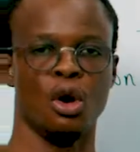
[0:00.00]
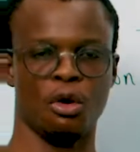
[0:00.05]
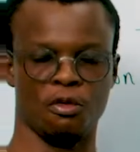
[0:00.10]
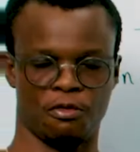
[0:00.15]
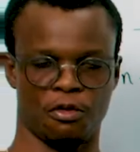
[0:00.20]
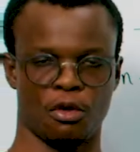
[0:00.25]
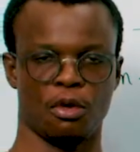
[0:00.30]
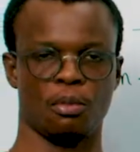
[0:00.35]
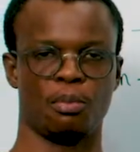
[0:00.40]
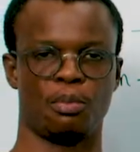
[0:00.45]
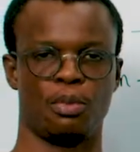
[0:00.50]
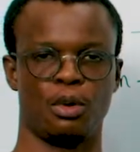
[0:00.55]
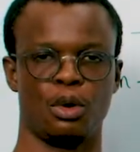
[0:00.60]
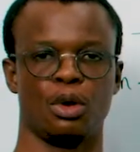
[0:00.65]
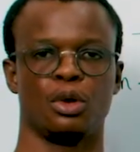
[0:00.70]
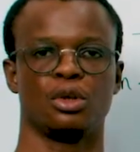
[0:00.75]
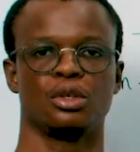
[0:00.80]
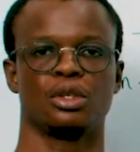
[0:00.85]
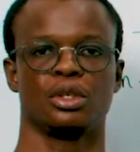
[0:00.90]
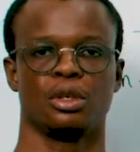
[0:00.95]
for
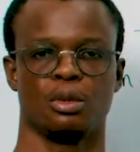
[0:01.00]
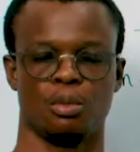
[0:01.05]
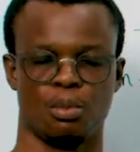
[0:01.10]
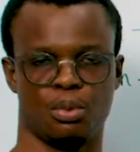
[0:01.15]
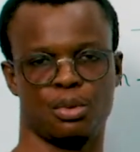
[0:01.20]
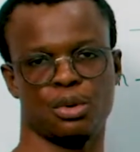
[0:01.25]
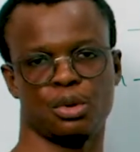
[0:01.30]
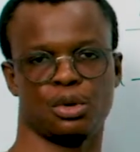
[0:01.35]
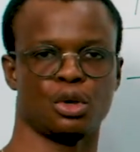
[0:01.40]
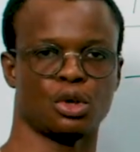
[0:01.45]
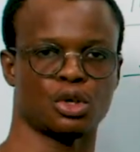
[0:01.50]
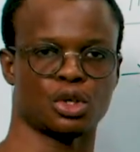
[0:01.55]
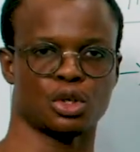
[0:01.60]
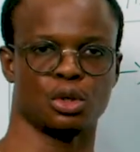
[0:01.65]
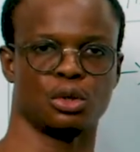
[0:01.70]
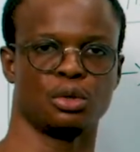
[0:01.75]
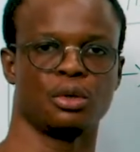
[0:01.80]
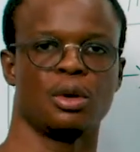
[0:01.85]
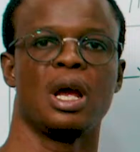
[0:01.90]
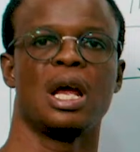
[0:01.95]
blood
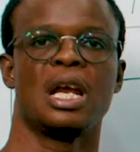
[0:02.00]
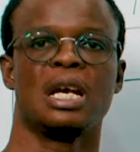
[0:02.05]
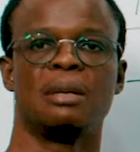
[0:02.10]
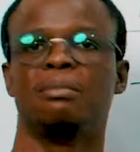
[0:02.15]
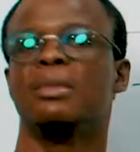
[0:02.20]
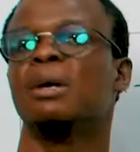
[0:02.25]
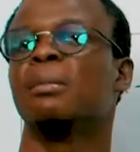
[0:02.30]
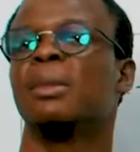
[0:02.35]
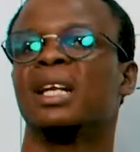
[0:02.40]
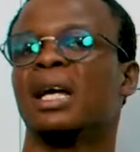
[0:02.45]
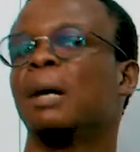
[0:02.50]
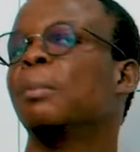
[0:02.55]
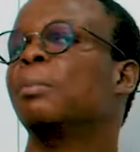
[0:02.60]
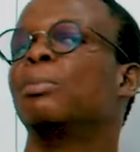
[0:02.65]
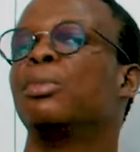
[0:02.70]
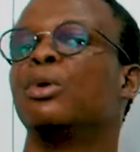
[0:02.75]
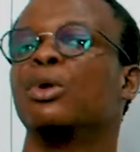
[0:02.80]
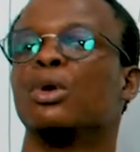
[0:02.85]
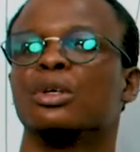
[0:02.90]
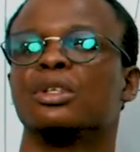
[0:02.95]
production. Remember
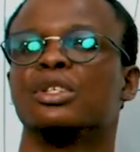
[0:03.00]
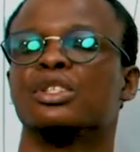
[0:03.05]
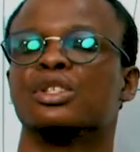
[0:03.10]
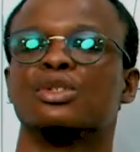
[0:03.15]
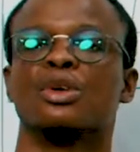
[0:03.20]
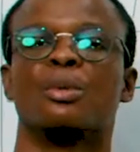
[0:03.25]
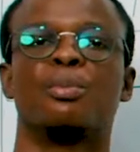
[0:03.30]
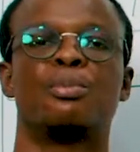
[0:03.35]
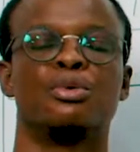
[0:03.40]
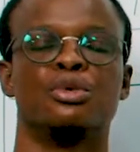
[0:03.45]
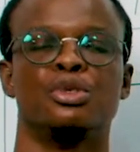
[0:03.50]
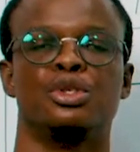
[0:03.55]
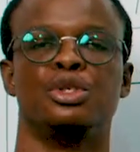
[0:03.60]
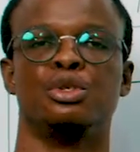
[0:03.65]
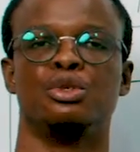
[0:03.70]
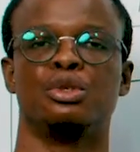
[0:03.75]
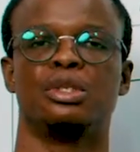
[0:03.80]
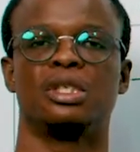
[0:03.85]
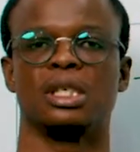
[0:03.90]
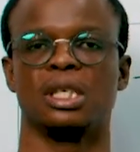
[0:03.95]
that blood is not
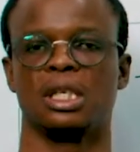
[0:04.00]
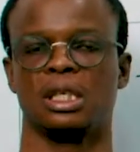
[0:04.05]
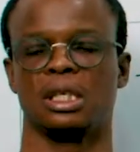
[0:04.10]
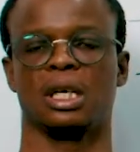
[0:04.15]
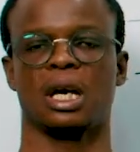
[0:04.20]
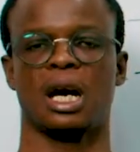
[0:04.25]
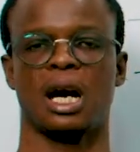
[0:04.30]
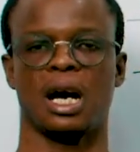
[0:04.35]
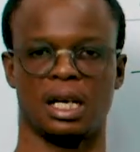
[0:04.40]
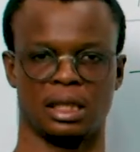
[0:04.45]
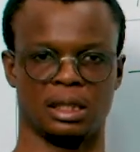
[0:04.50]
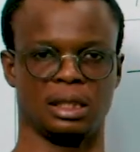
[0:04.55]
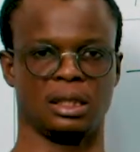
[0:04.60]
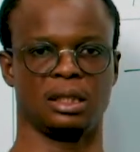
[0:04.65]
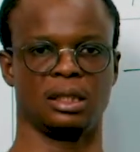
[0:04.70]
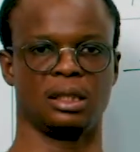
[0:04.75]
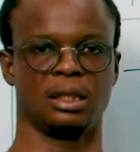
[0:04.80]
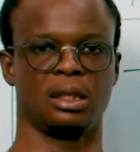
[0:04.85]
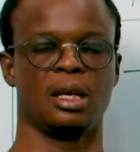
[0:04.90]
produced in the heart.